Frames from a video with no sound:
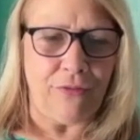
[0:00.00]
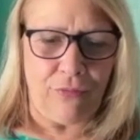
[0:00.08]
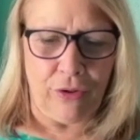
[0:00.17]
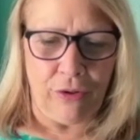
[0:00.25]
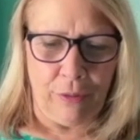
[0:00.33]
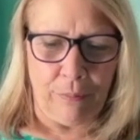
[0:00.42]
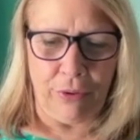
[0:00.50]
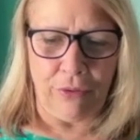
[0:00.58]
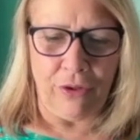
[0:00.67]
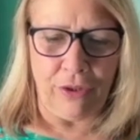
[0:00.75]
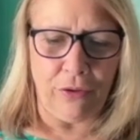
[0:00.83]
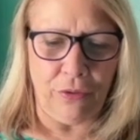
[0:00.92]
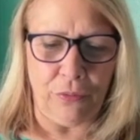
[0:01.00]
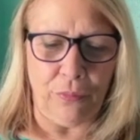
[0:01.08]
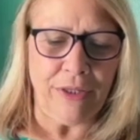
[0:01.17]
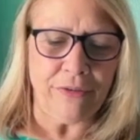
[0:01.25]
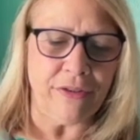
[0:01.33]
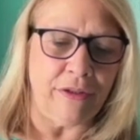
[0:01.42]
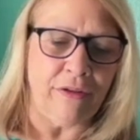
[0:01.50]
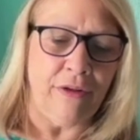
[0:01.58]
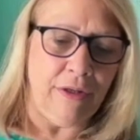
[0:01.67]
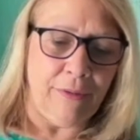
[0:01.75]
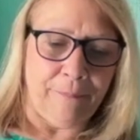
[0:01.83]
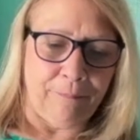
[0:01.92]
for a particular reason.
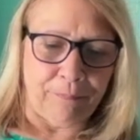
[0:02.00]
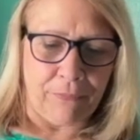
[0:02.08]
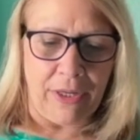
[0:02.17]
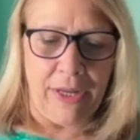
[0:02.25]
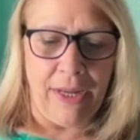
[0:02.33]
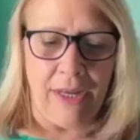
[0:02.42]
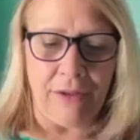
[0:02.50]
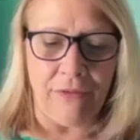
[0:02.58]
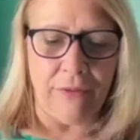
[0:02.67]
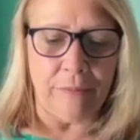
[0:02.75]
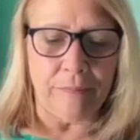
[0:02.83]
And